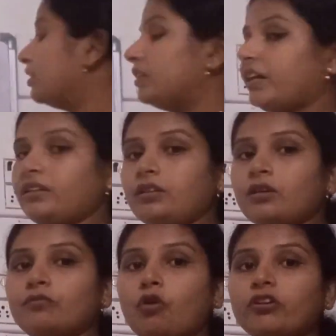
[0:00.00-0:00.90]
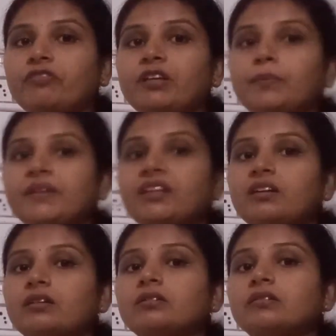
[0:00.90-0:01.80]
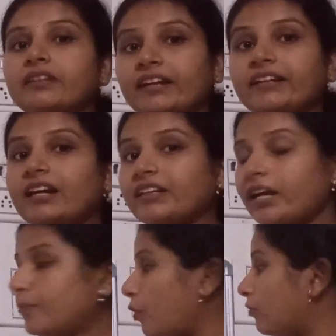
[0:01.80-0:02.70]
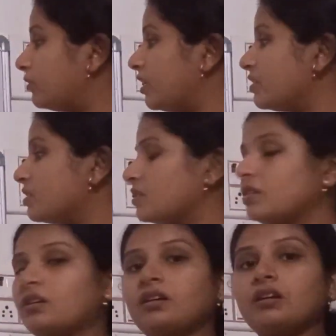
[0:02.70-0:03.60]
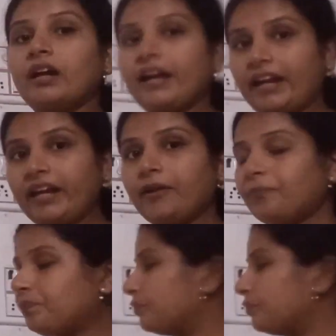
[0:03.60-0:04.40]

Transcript: then what will be the data type of this a?